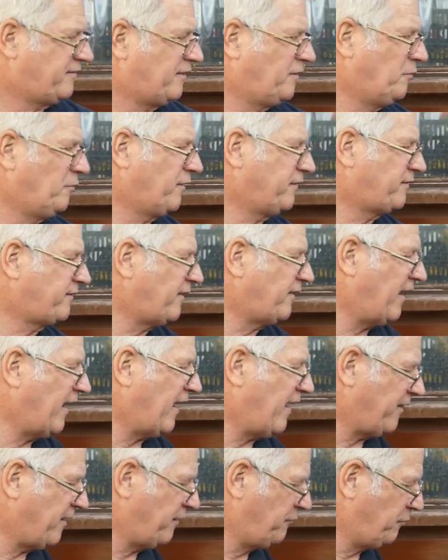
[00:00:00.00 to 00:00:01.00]
want to see
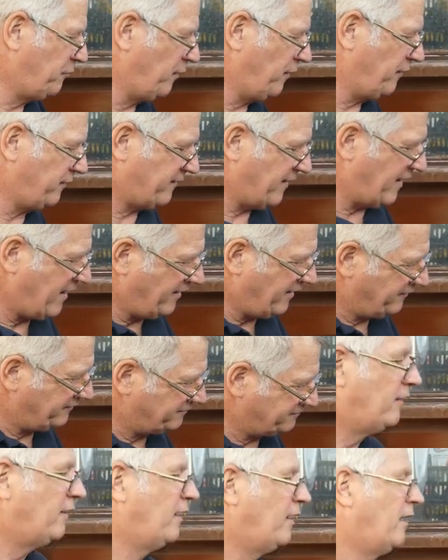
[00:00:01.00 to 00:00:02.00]
how they've worked out.
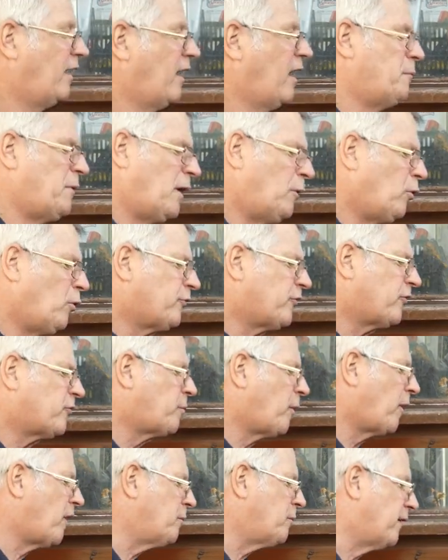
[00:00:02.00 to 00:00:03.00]
I mean, I was
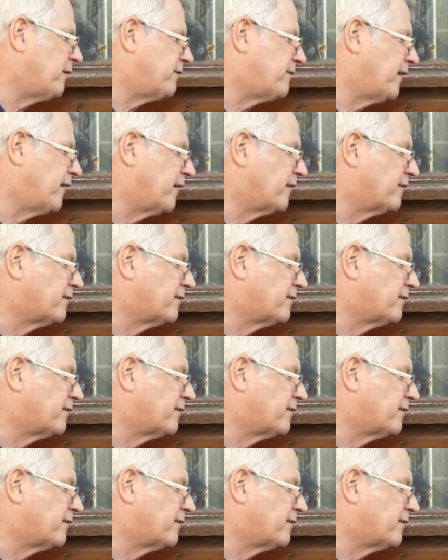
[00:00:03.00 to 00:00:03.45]
experimenting.